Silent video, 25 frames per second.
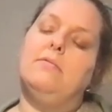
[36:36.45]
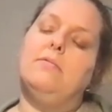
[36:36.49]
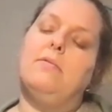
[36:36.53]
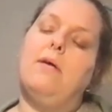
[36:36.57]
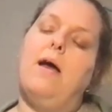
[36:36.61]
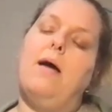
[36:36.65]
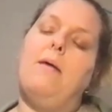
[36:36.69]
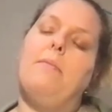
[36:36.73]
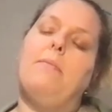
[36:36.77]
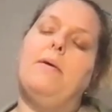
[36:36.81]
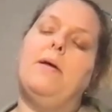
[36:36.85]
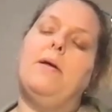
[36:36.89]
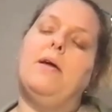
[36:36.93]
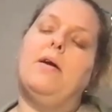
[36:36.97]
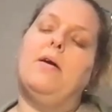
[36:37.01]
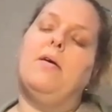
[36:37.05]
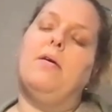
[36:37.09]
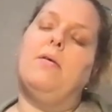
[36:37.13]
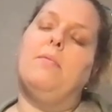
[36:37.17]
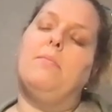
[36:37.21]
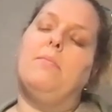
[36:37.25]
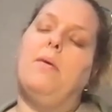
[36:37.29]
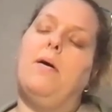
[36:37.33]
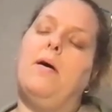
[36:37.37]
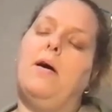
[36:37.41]
wrapping
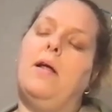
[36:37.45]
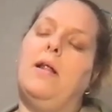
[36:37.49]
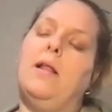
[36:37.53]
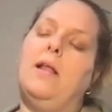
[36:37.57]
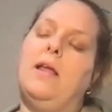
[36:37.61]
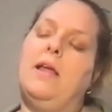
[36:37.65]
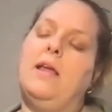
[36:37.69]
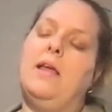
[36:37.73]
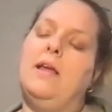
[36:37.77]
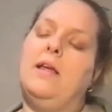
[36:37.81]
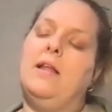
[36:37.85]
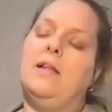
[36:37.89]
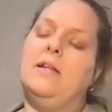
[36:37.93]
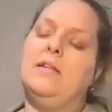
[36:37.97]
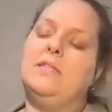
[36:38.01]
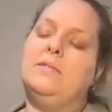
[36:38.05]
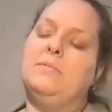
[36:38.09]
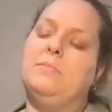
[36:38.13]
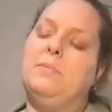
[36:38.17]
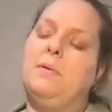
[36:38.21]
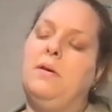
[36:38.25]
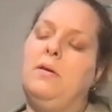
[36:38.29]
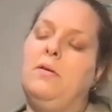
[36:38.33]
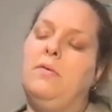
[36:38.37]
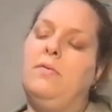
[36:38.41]
our body in its
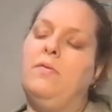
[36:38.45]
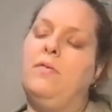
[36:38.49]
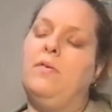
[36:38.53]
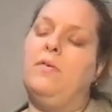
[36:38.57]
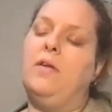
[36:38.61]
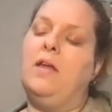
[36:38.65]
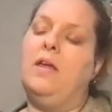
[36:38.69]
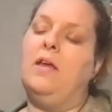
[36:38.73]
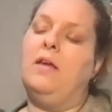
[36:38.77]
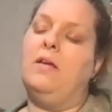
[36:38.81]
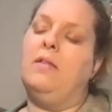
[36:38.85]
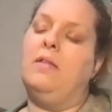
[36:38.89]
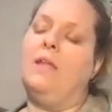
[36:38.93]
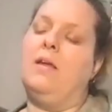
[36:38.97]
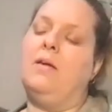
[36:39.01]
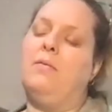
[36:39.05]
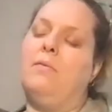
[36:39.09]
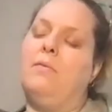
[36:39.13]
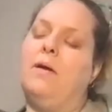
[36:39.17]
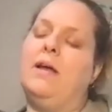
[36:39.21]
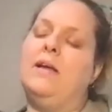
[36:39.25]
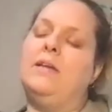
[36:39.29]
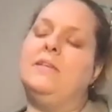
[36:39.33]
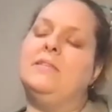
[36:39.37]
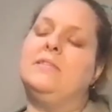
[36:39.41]
beautiful healing
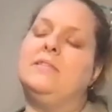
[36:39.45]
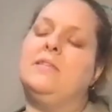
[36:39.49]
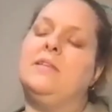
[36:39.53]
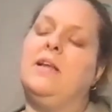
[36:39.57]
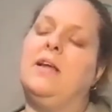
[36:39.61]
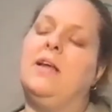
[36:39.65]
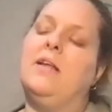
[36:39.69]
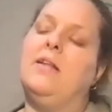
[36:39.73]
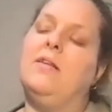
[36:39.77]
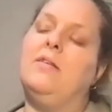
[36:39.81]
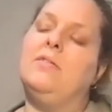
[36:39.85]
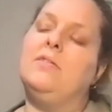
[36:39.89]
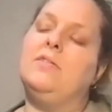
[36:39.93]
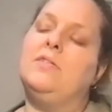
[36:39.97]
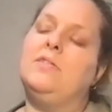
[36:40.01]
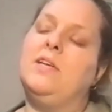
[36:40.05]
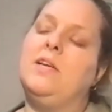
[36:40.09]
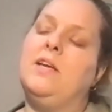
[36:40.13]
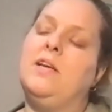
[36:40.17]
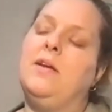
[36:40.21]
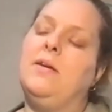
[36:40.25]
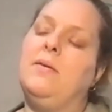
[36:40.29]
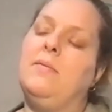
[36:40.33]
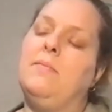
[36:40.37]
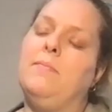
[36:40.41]
rays and
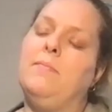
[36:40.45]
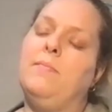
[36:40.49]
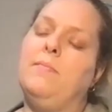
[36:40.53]
energy,